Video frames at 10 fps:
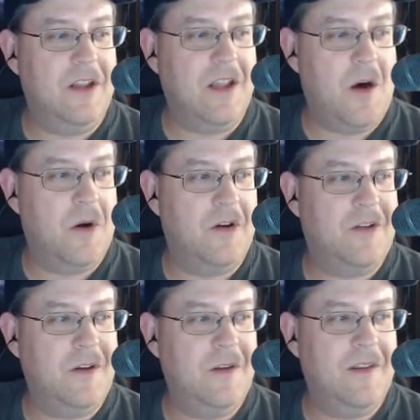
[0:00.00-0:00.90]

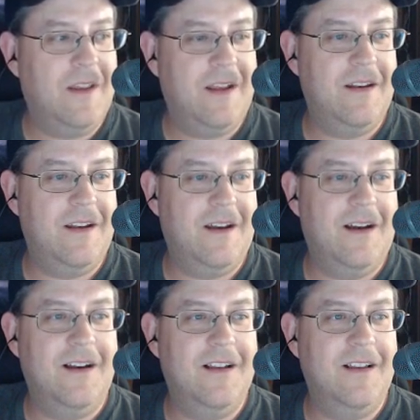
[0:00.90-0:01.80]
lower than
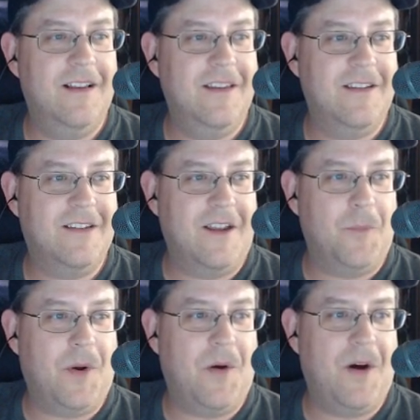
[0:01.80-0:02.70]
the
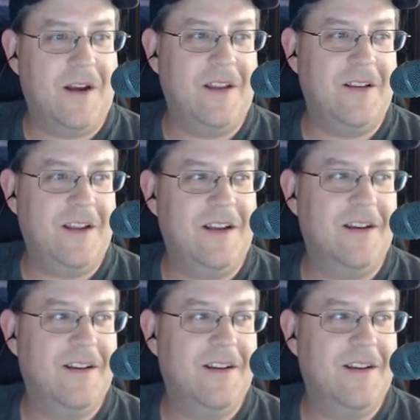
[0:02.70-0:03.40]
Southern Pro Hockey League.